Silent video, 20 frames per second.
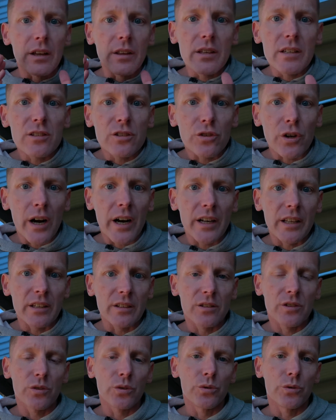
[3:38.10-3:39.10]
this training
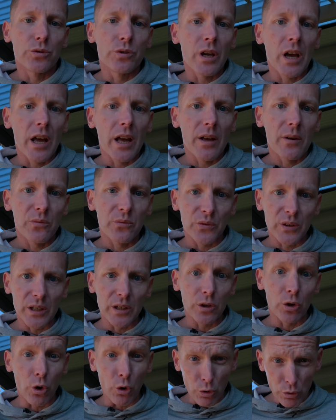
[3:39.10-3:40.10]
should
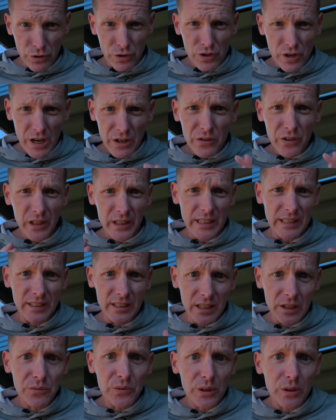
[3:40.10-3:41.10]
feel generally
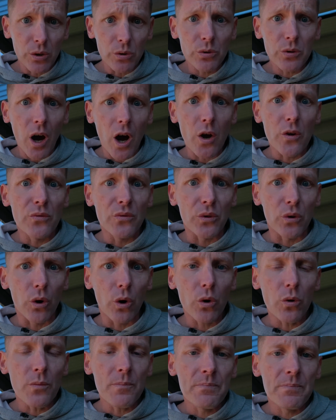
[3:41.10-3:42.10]
difficult
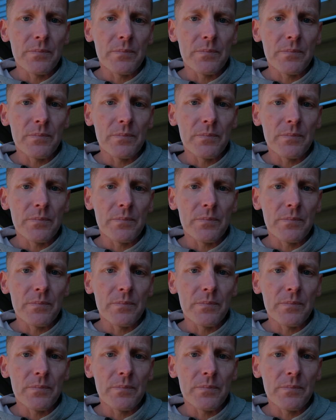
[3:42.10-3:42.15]
overall.